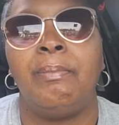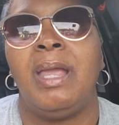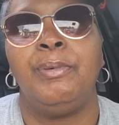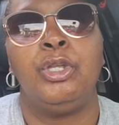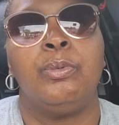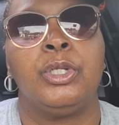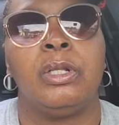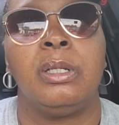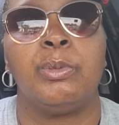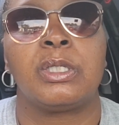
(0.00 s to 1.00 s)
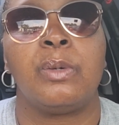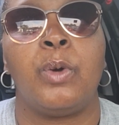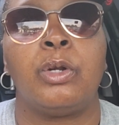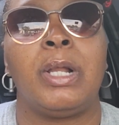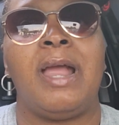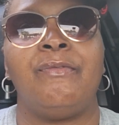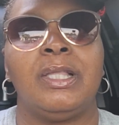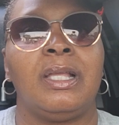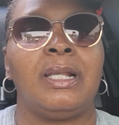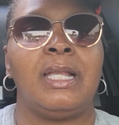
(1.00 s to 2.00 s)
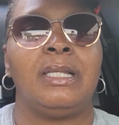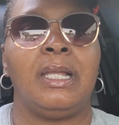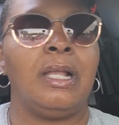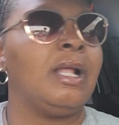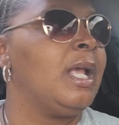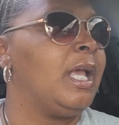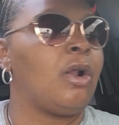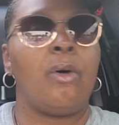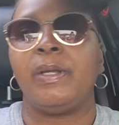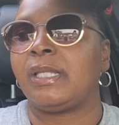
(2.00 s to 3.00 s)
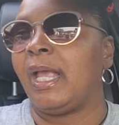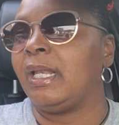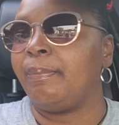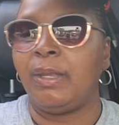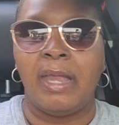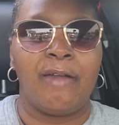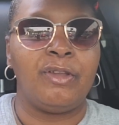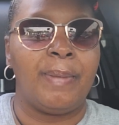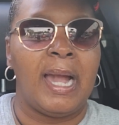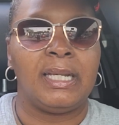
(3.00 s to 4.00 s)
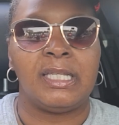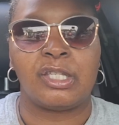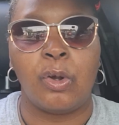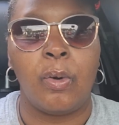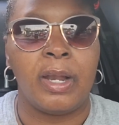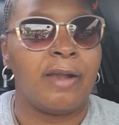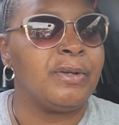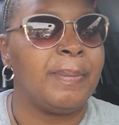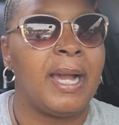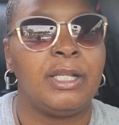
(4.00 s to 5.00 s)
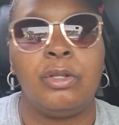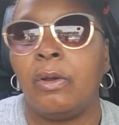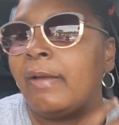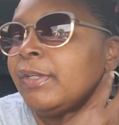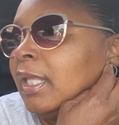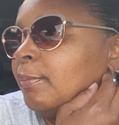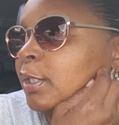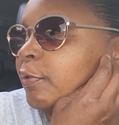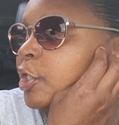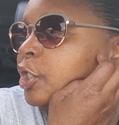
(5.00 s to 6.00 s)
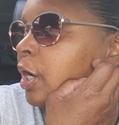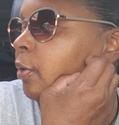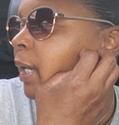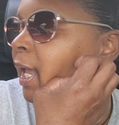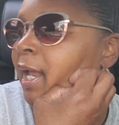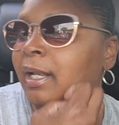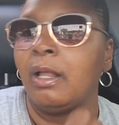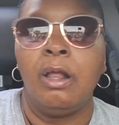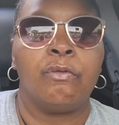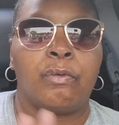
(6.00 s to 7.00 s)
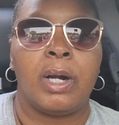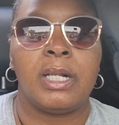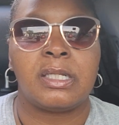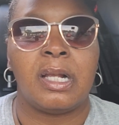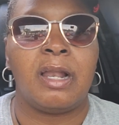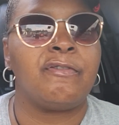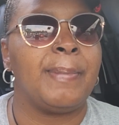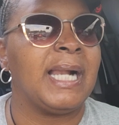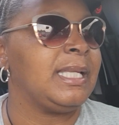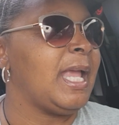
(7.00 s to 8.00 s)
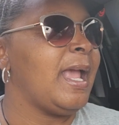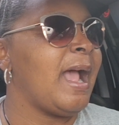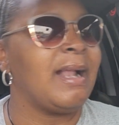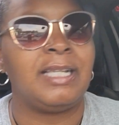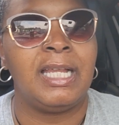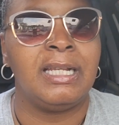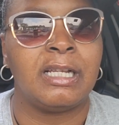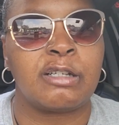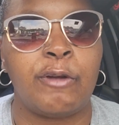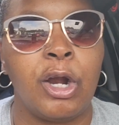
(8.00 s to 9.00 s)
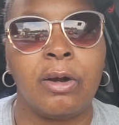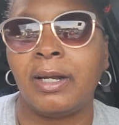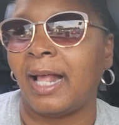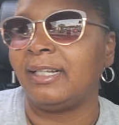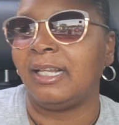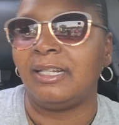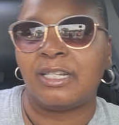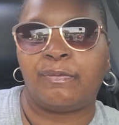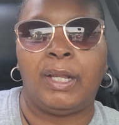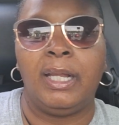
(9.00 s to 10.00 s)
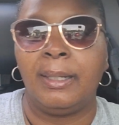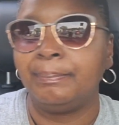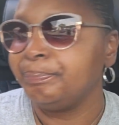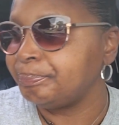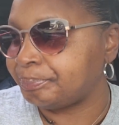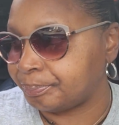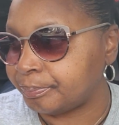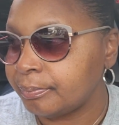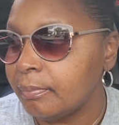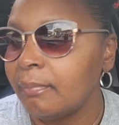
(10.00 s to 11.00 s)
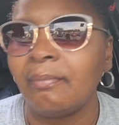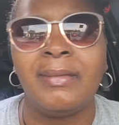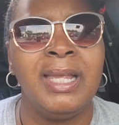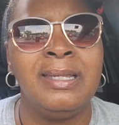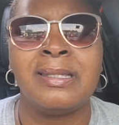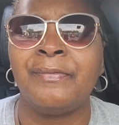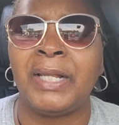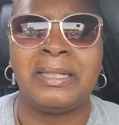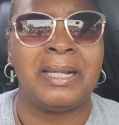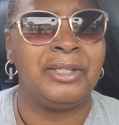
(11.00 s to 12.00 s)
Maybe you were dealing with someone who everything they did, it always had to be, everybody saw it, everybody, everything was for show. They had to run and tell everybody, yeah, I did this for her and I did this for him, and stuff like that.